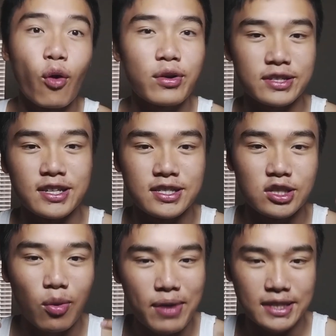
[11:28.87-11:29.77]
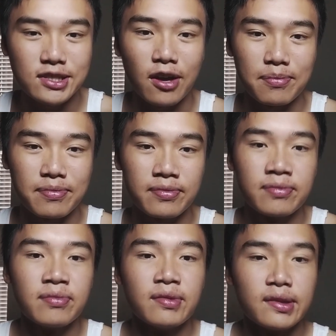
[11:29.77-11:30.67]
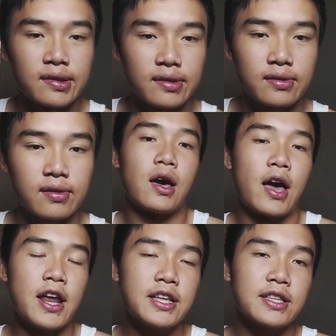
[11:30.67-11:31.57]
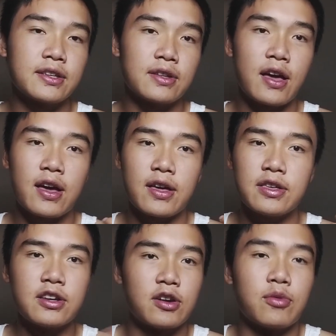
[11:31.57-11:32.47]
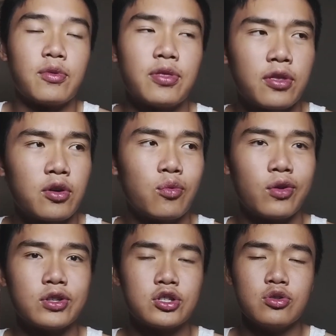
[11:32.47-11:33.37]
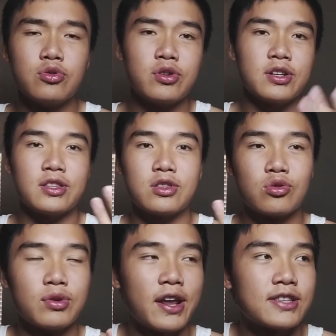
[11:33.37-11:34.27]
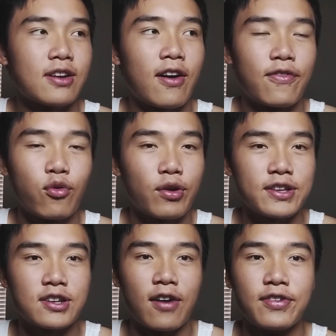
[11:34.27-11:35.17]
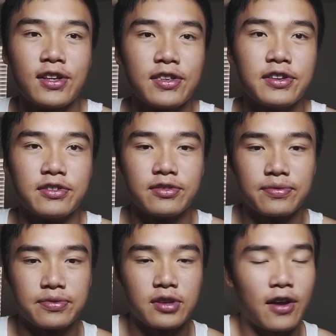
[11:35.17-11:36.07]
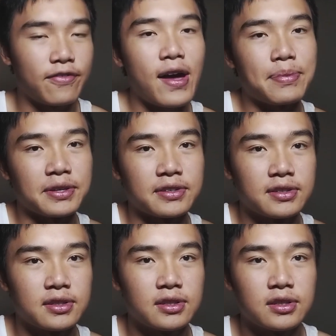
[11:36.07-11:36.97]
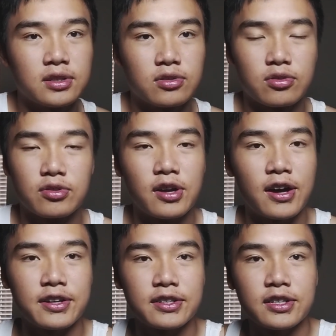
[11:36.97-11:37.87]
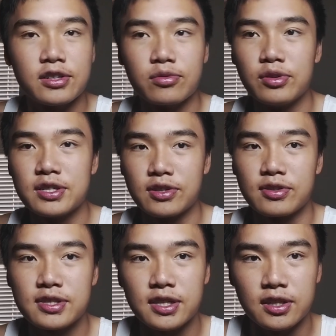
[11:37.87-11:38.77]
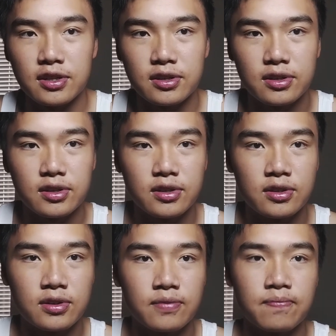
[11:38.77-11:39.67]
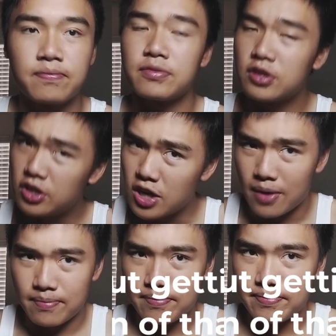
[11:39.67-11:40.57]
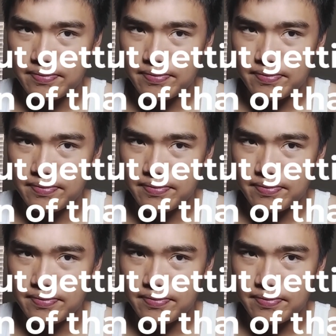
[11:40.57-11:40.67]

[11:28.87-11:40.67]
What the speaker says: focus is so messed up. Hitting, you know, 1, 2, 3 days off, 4 days off, you know, not fapping or not losing your seat. Good job.